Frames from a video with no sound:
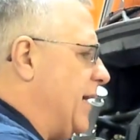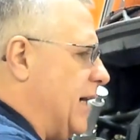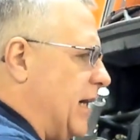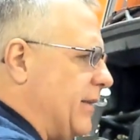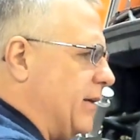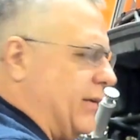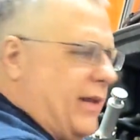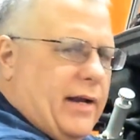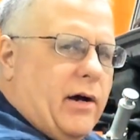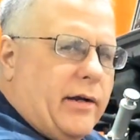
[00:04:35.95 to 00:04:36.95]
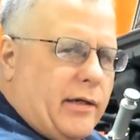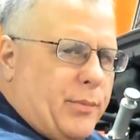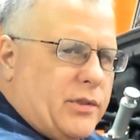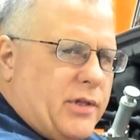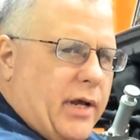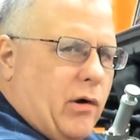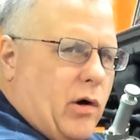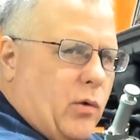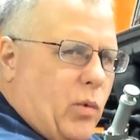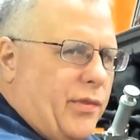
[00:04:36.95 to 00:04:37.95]
other than 100%
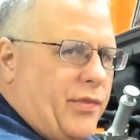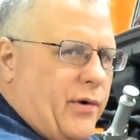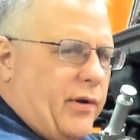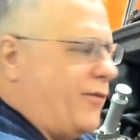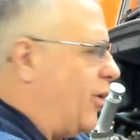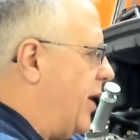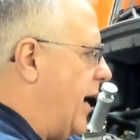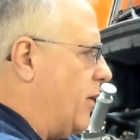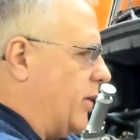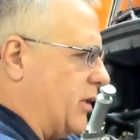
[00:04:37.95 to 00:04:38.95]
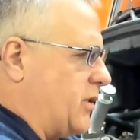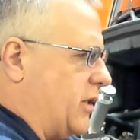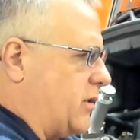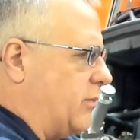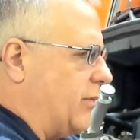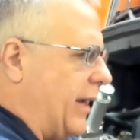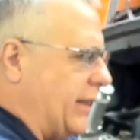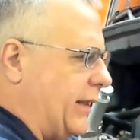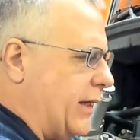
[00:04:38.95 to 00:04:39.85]
R134A on a system like this,